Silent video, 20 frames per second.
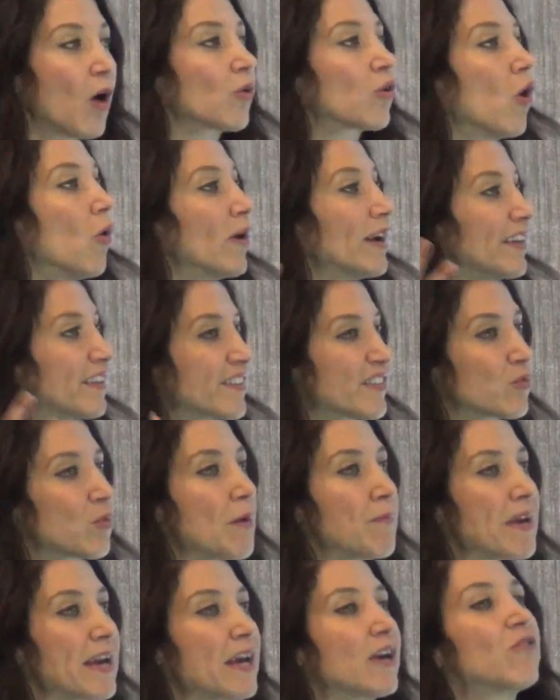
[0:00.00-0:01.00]
Going
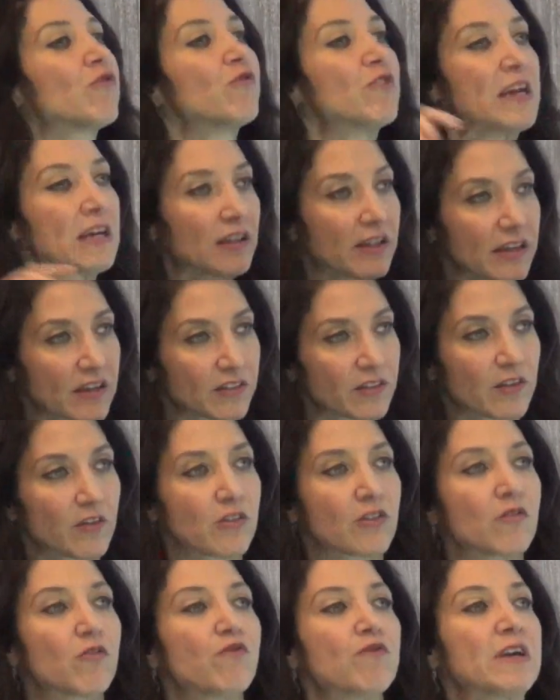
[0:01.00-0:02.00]
swimming, feeling
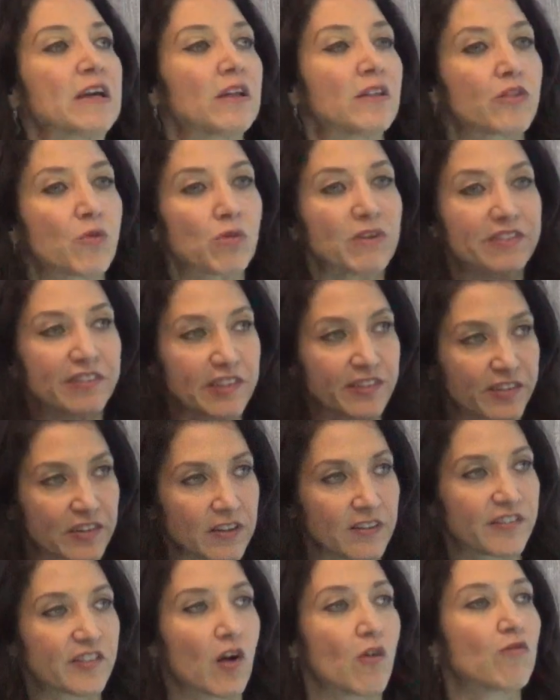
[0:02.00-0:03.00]
the
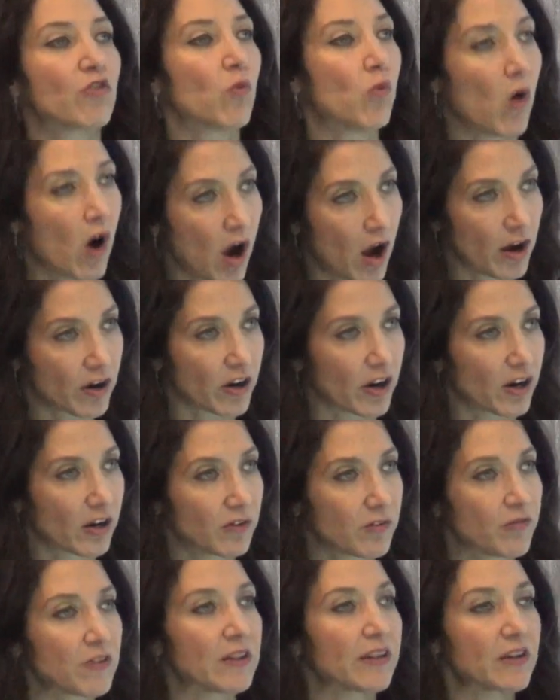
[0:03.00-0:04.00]
resistance of the water,
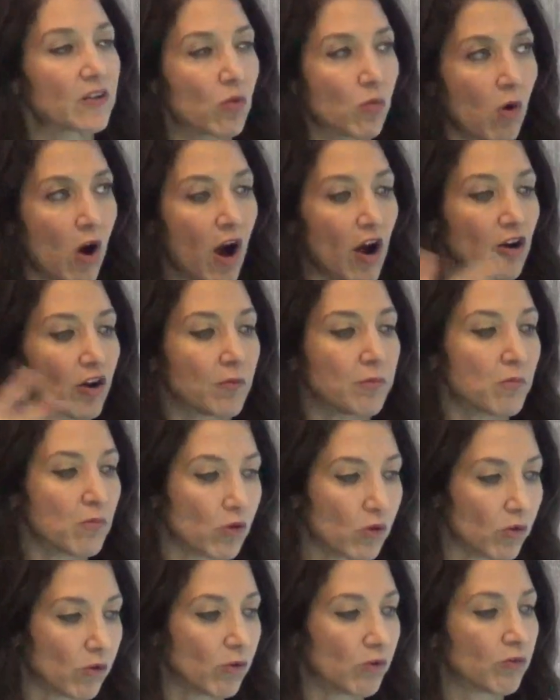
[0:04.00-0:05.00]
feeling the water
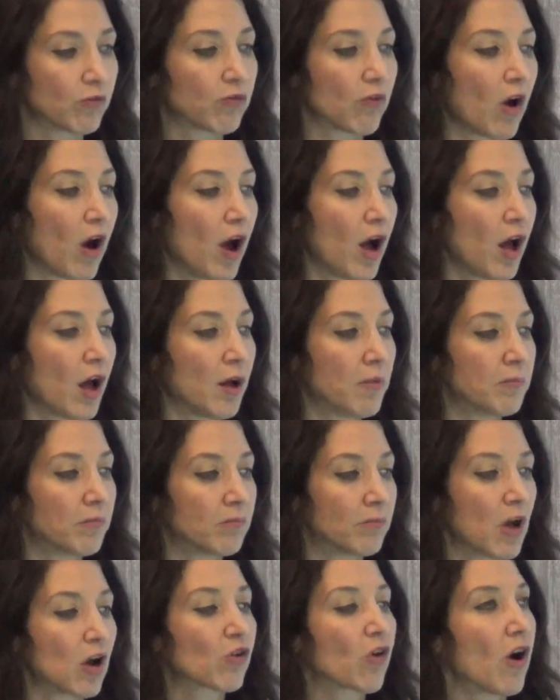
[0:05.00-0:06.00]
move
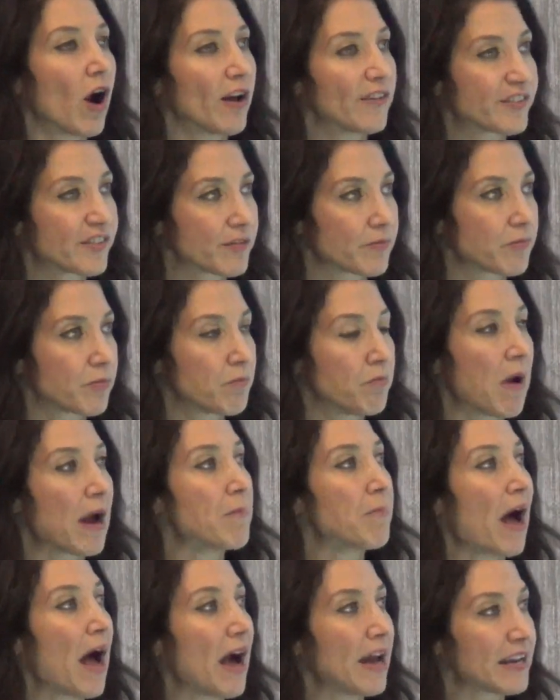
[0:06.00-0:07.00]
across
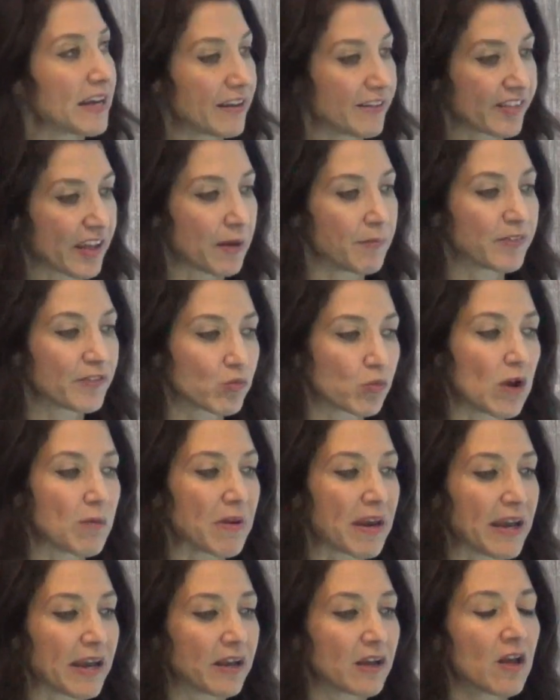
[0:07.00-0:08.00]
my body as I'm
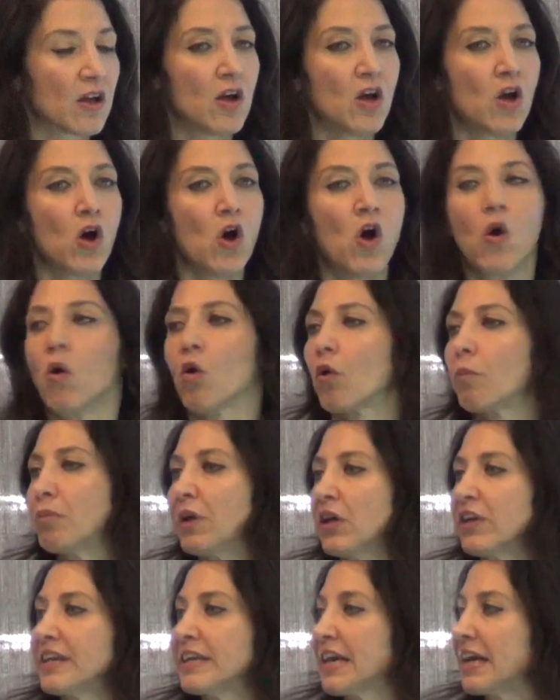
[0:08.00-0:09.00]
swimming. Or
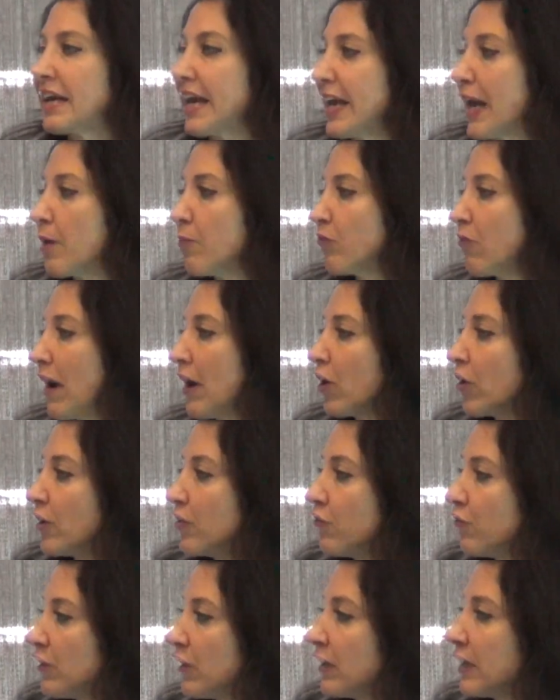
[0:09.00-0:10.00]
building a
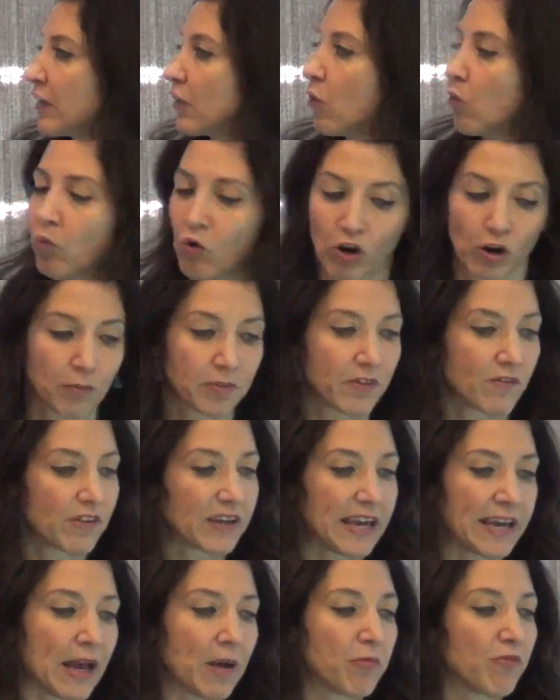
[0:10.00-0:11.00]
campfire and feeling the warmth of
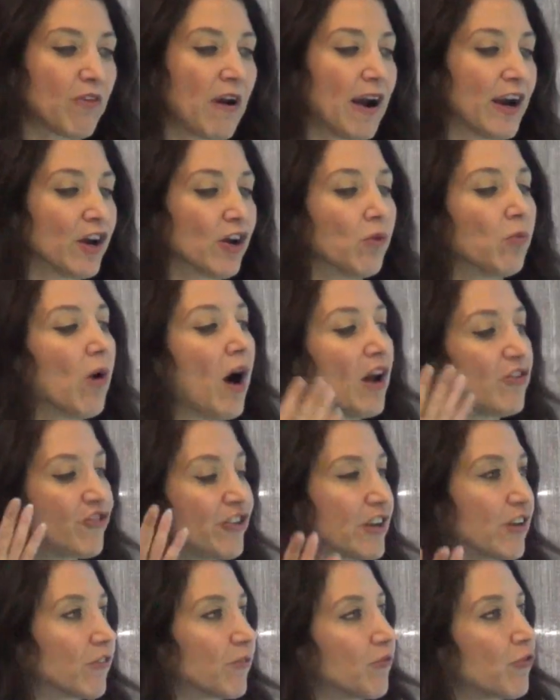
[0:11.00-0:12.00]
the campfire,
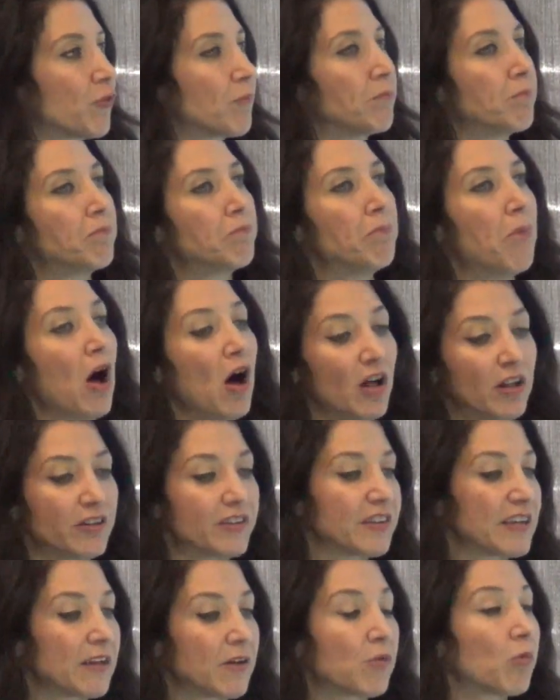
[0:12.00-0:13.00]
watching for
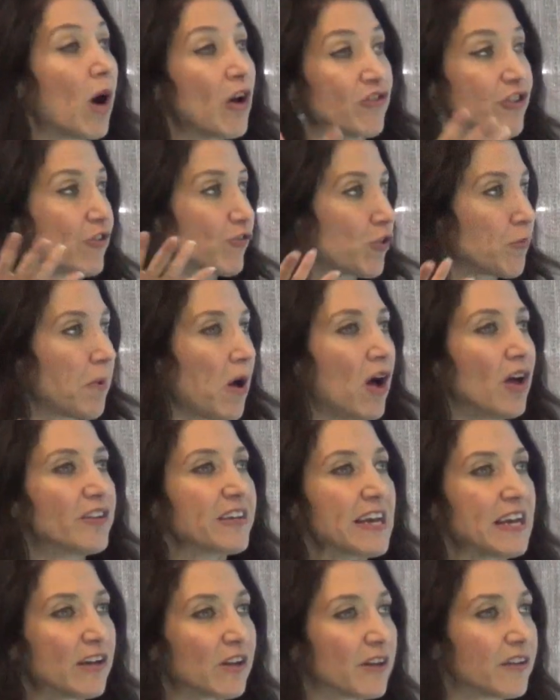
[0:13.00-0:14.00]

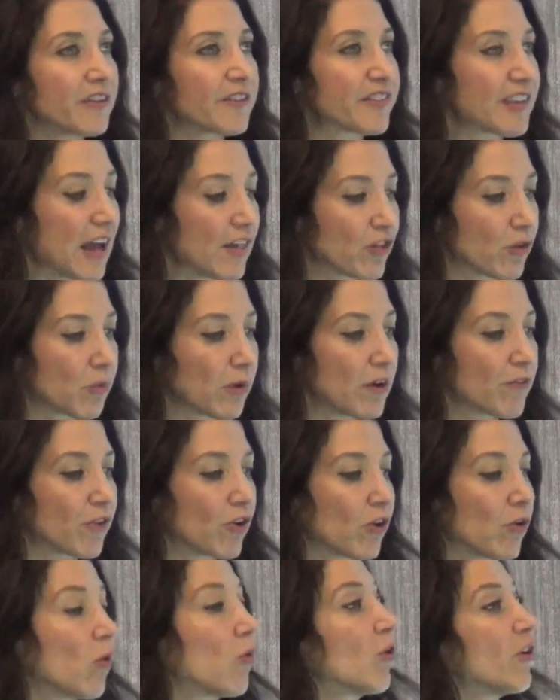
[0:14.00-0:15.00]
bald eagles at the
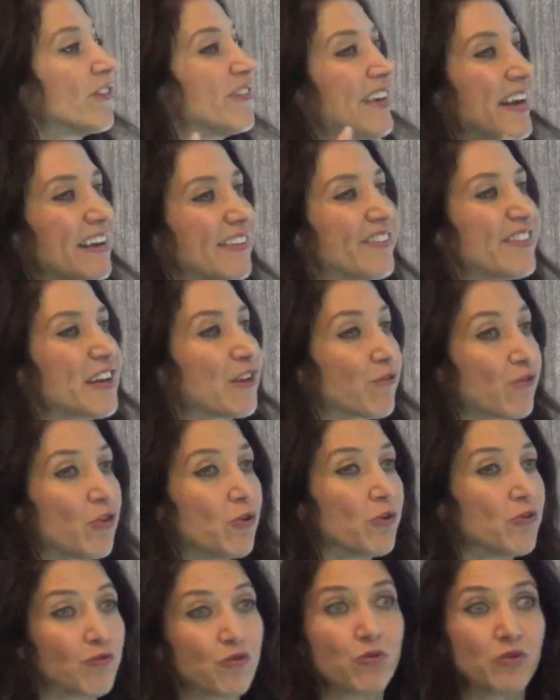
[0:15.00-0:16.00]
river, or tasting
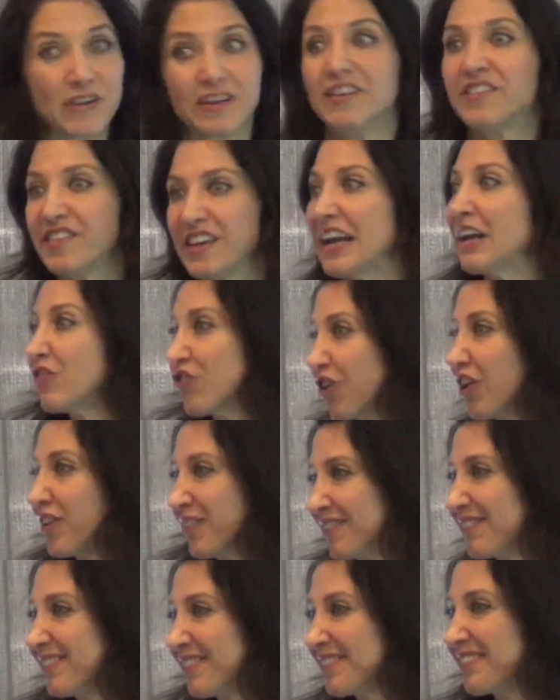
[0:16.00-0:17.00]
food. Food is
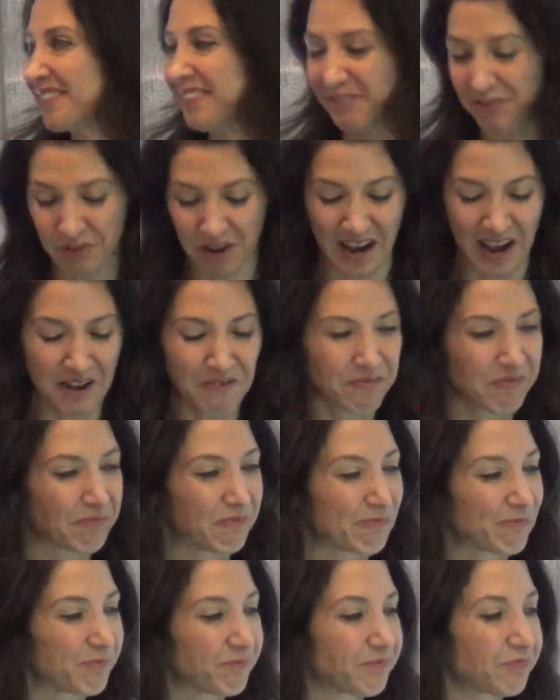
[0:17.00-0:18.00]
nature, okay?
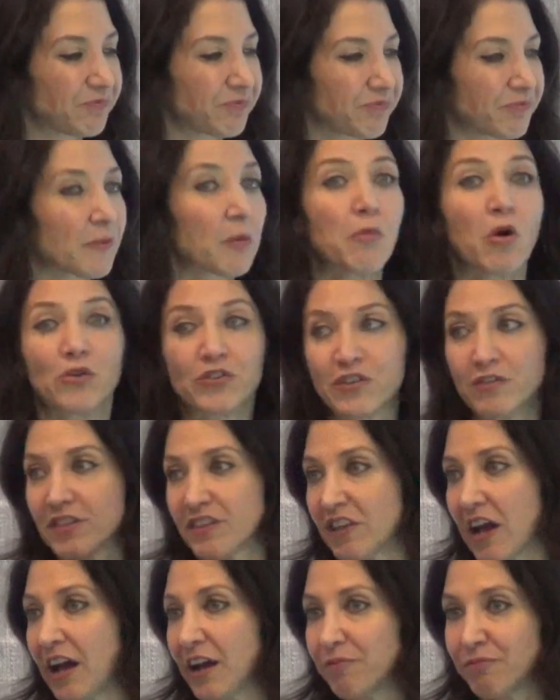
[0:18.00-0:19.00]
Most
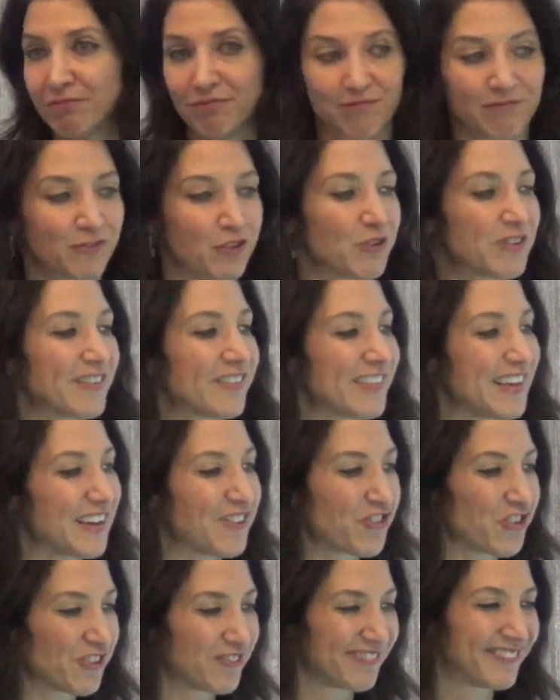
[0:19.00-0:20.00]
of the time, it's
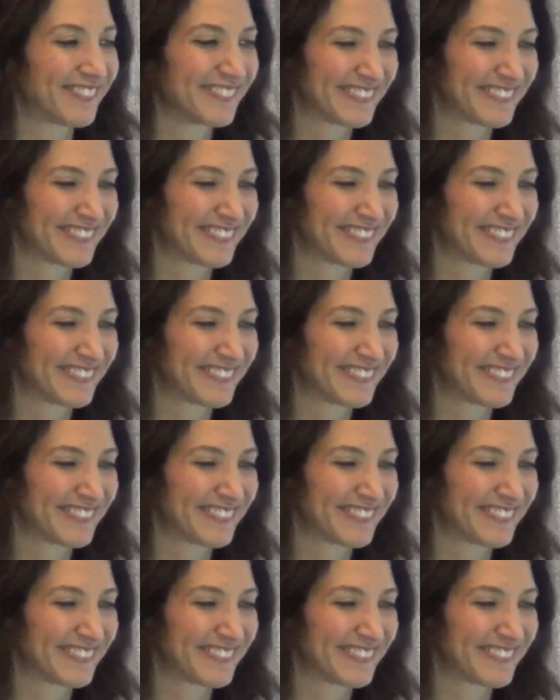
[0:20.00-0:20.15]
nature.